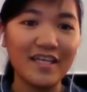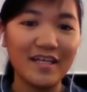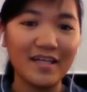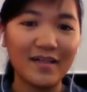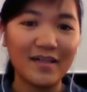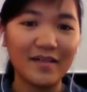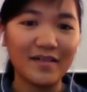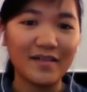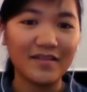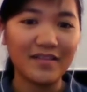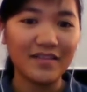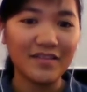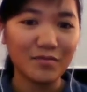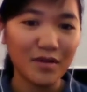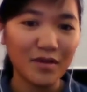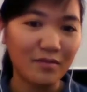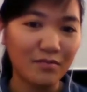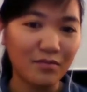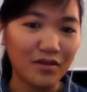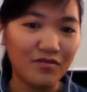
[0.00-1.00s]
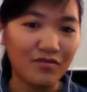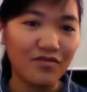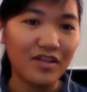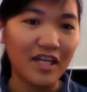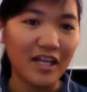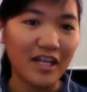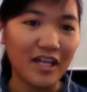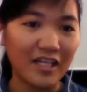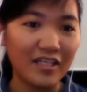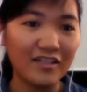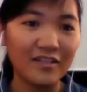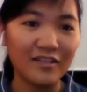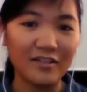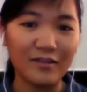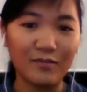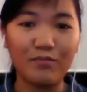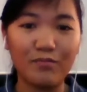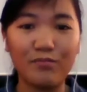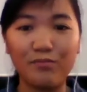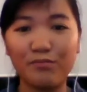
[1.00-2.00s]
the smart bin will alert
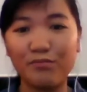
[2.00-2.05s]
the